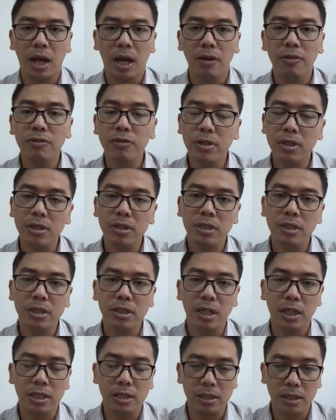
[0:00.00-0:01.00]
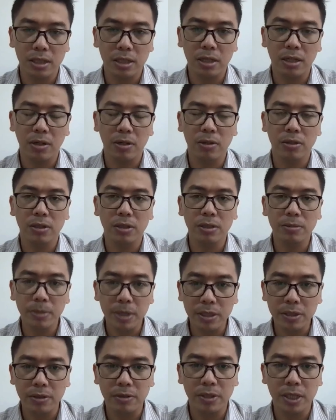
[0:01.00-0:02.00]
After this lesson or
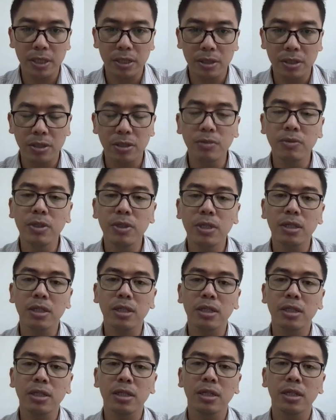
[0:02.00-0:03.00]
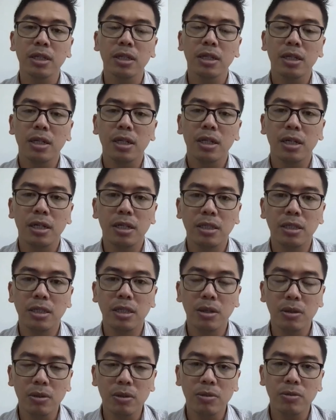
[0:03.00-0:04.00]
this material, you will
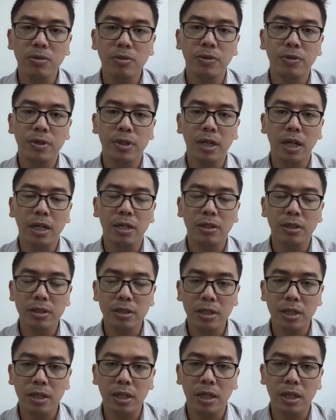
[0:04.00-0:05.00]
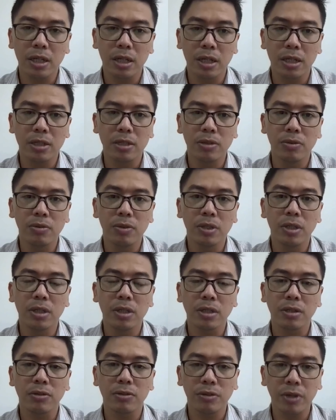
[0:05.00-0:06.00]
know, you will understand, and then you
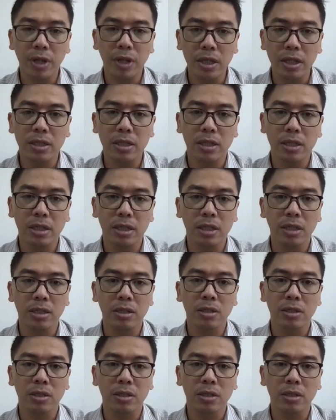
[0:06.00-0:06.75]
will create